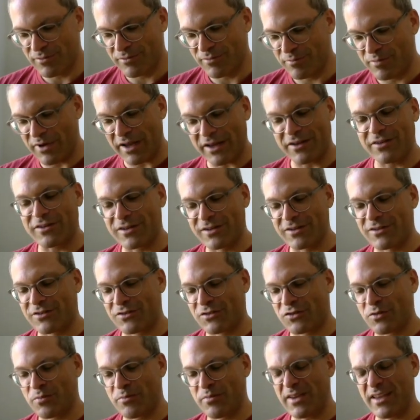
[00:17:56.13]
pixels
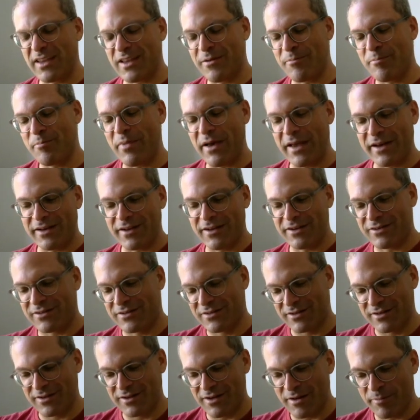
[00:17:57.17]
to be embedded
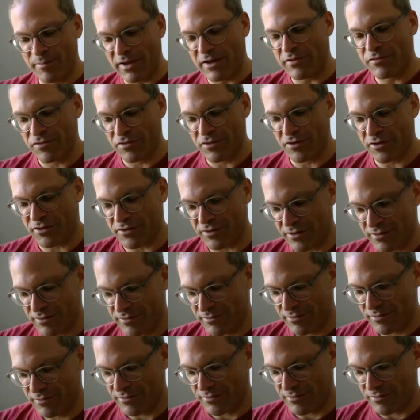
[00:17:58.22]
a bit further
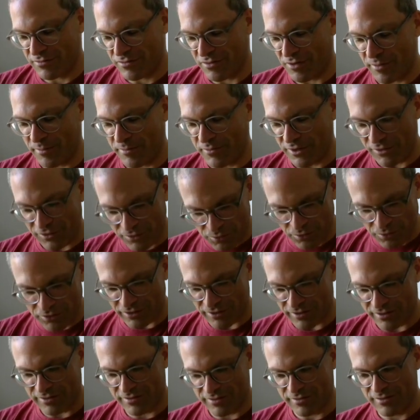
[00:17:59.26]
from the
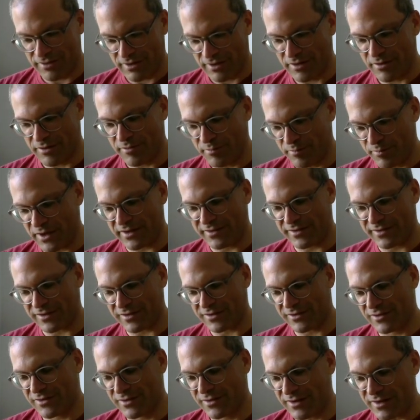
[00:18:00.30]
scooter
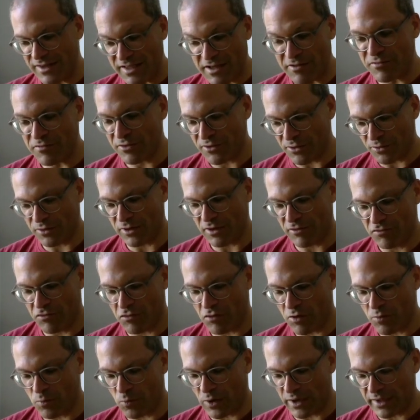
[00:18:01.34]
pixels, even though they
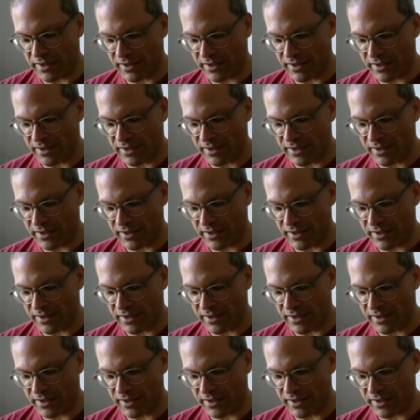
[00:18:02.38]
form one